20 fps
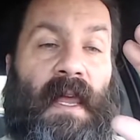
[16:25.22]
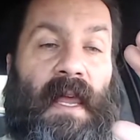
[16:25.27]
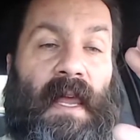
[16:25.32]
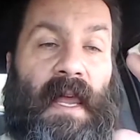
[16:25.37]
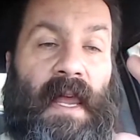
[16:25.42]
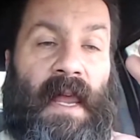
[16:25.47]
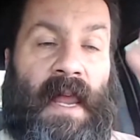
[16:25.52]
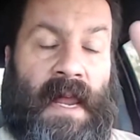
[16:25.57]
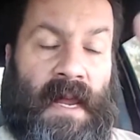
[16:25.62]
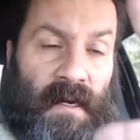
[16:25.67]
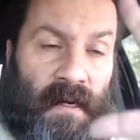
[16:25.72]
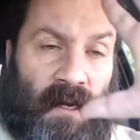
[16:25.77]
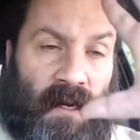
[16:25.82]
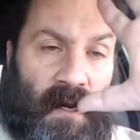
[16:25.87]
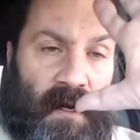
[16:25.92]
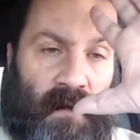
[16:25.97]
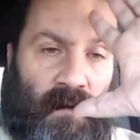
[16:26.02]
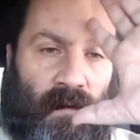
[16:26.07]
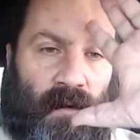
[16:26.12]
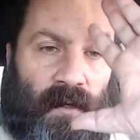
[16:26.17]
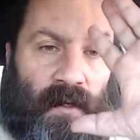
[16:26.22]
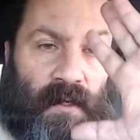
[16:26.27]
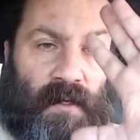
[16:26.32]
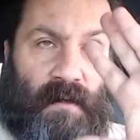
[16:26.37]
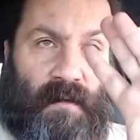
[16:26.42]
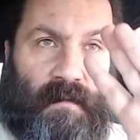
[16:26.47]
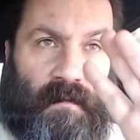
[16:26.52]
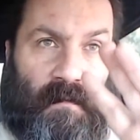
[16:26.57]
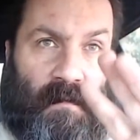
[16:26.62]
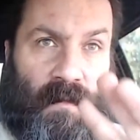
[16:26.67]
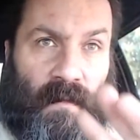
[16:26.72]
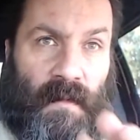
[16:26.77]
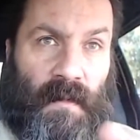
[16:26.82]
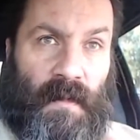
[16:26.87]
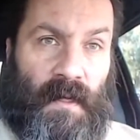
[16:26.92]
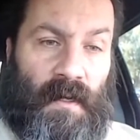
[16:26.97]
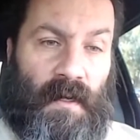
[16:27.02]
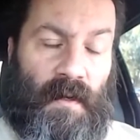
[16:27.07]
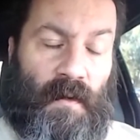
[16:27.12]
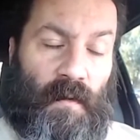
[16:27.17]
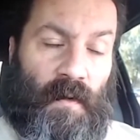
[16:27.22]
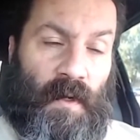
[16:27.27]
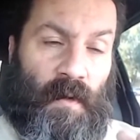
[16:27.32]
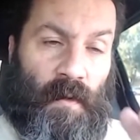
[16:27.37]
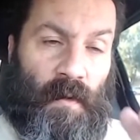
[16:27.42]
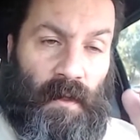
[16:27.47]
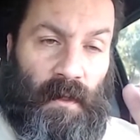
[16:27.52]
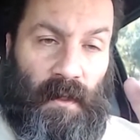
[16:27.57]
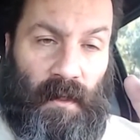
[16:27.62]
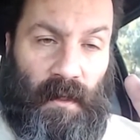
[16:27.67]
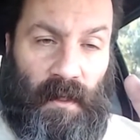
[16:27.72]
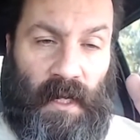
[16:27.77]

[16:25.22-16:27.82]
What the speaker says: and Congress. We will